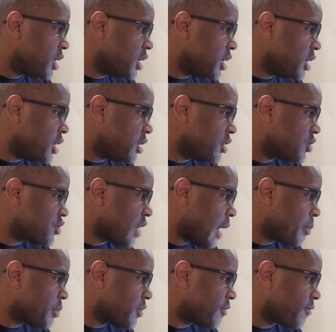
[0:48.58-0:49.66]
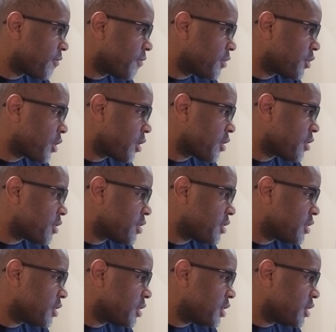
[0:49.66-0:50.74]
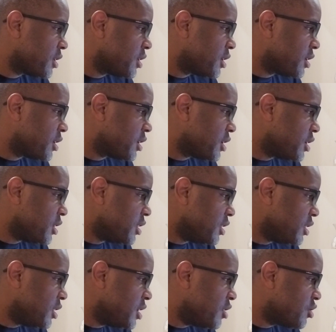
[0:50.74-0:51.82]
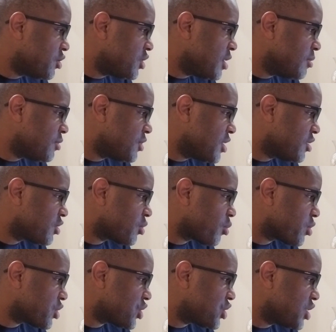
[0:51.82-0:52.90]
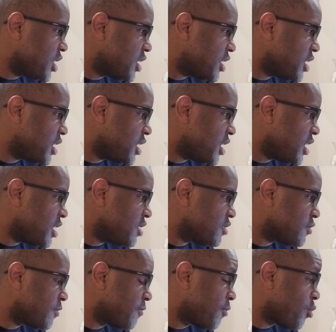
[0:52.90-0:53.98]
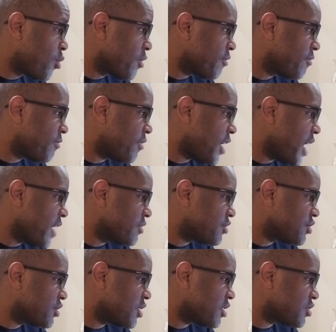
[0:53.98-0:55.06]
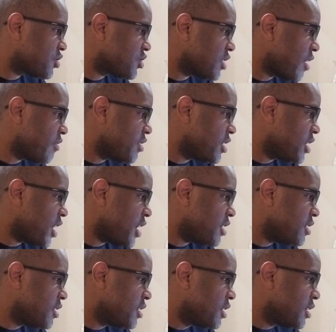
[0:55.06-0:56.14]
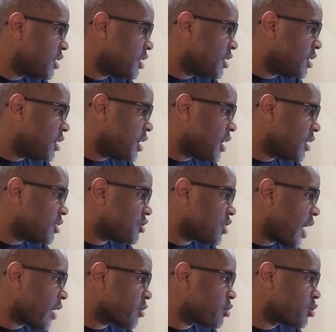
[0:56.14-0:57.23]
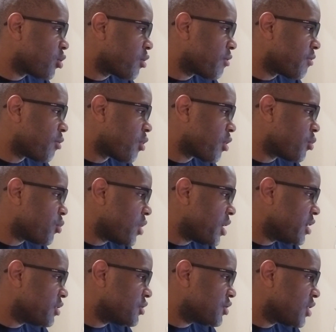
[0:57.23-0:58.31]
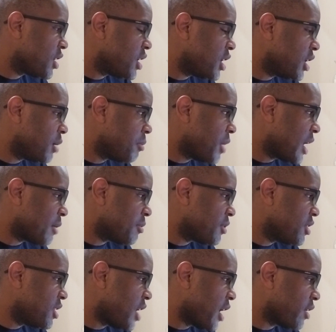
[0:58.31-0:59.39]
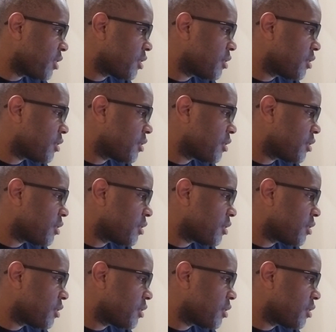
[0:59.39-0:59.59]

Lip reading: in the top of the third. Neither teams didn't score shit in innings 4, 5, 6, 7, and 8. And the Tigers scored 4 runs in the bottom of the ninth.